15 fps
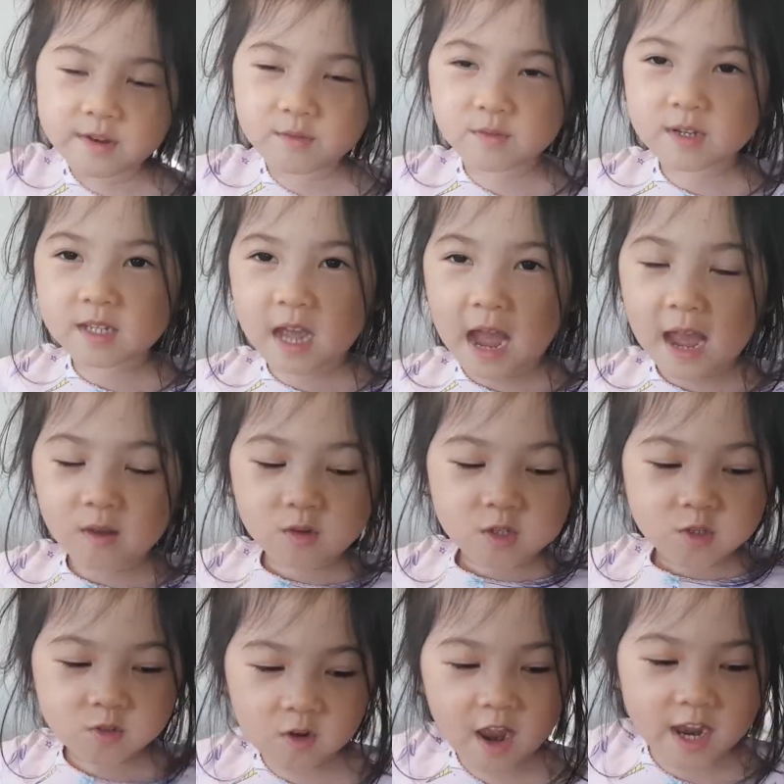I was
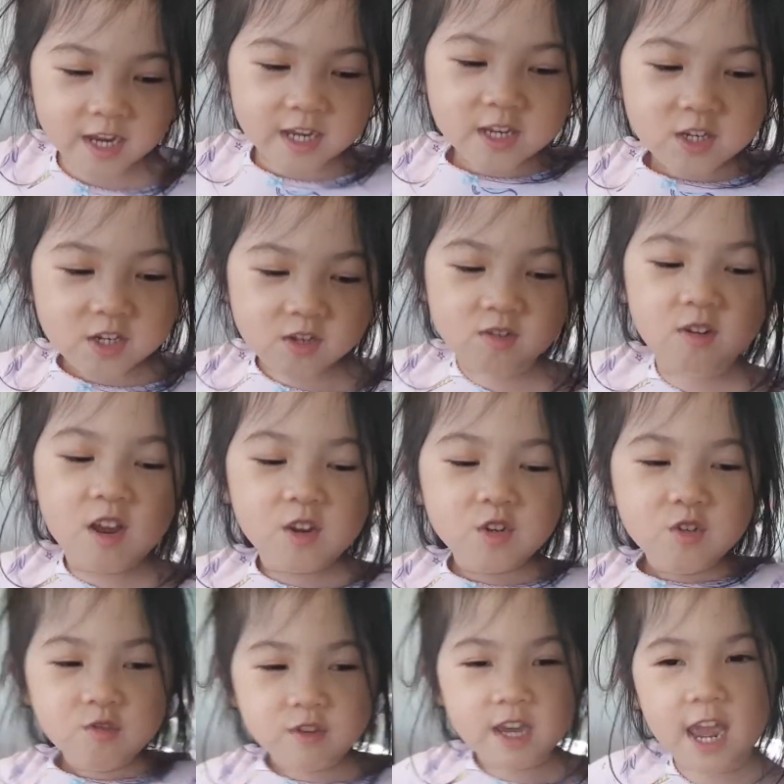trying
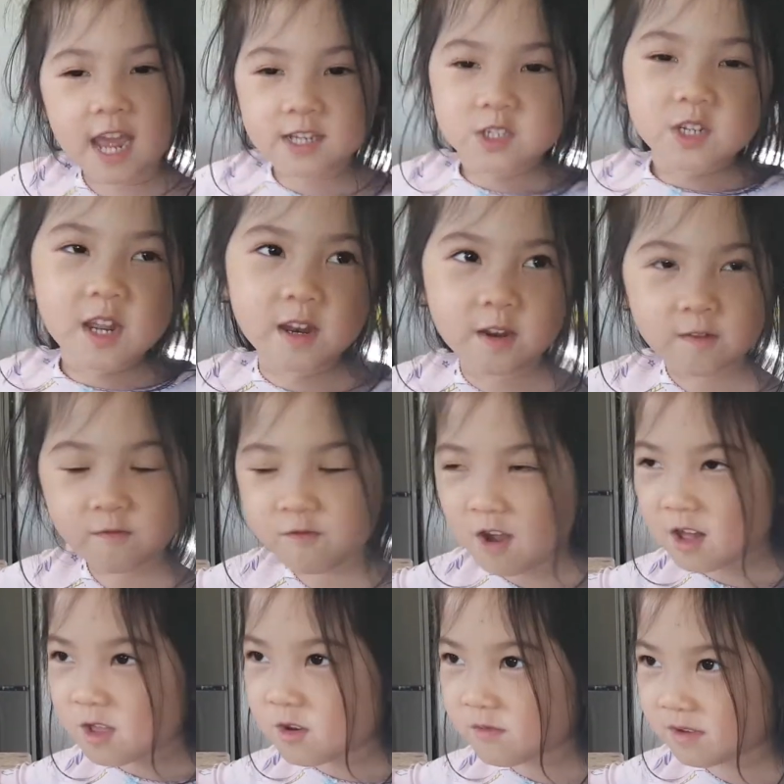to catch it and
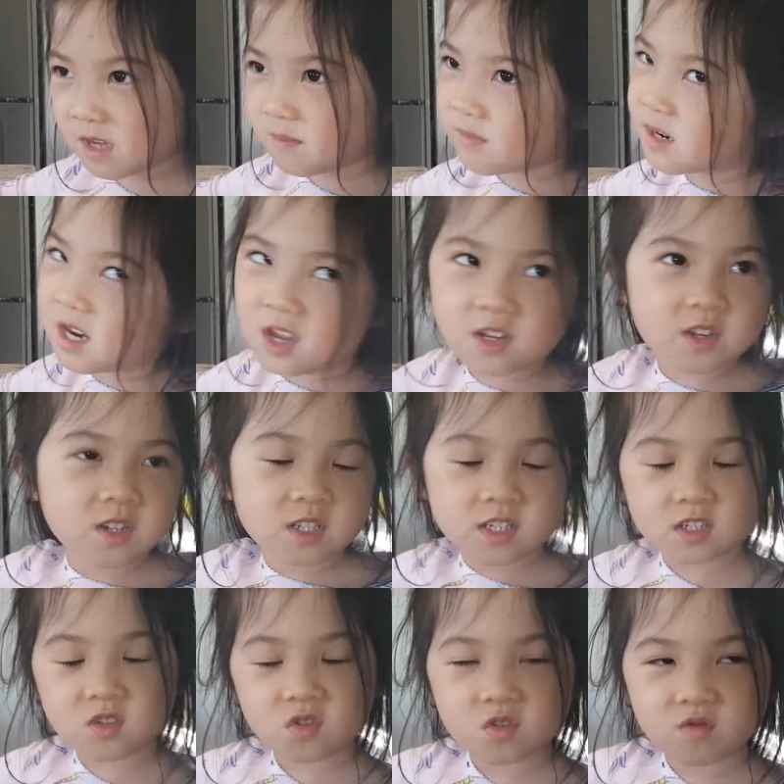following, but I
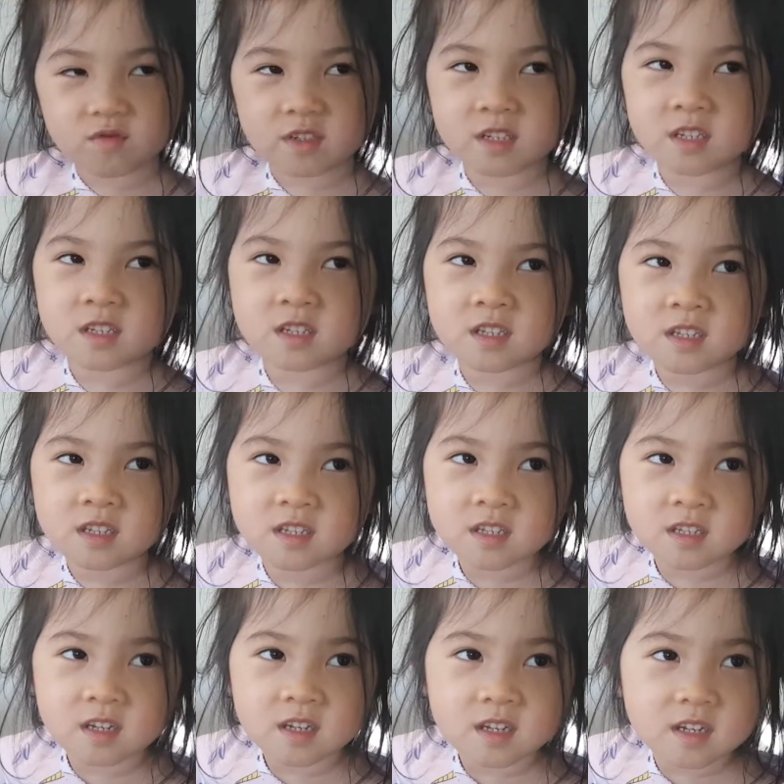couldn't do it. That's
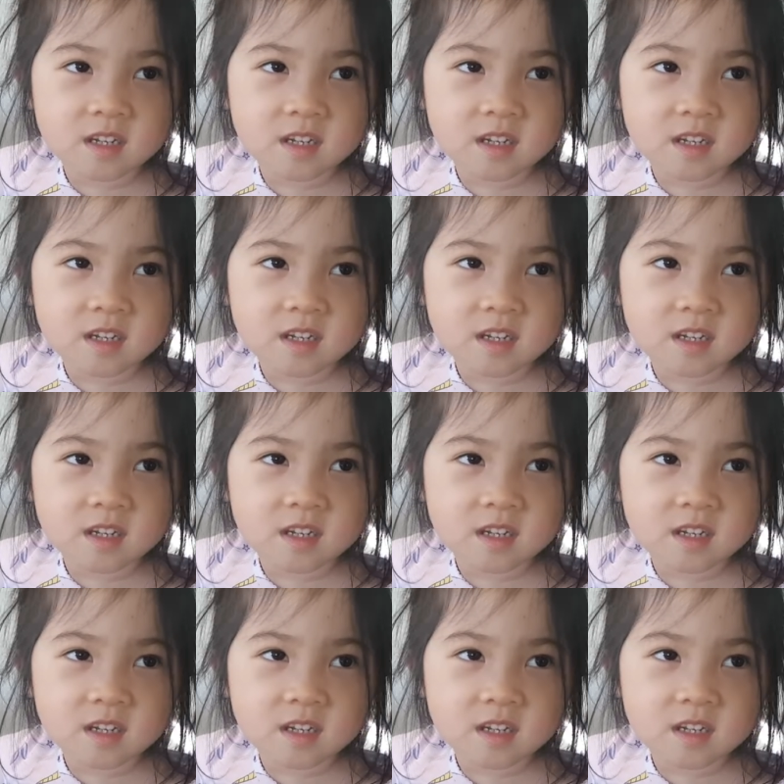okay.